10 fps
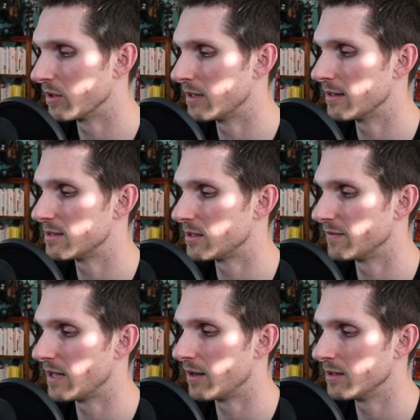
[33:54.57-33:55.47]
written that
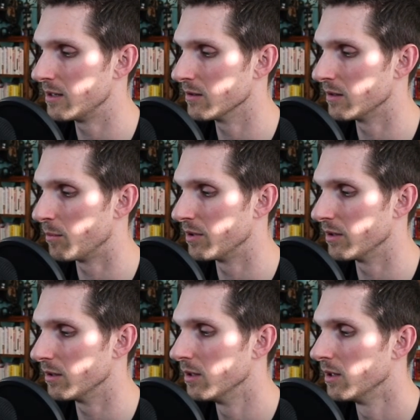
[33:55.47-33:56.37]
stuff down here and I'm
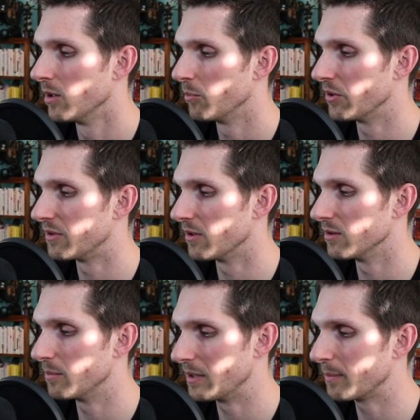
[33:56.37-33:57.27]
going to put the,
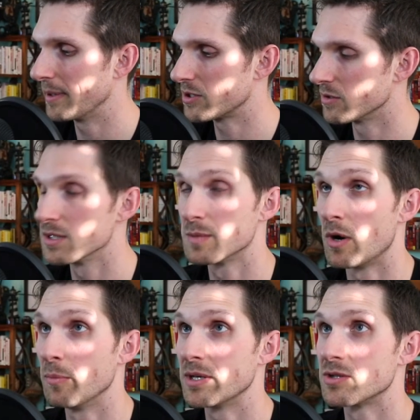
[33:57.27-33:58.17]
the big picture and the
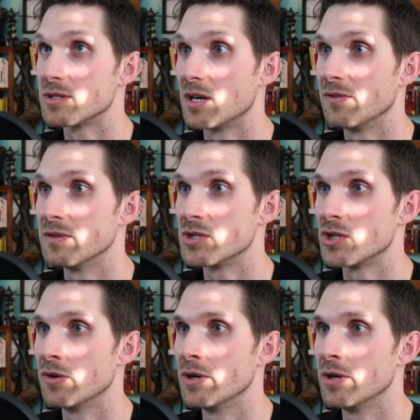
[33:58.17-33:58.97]
small picture stuff in the show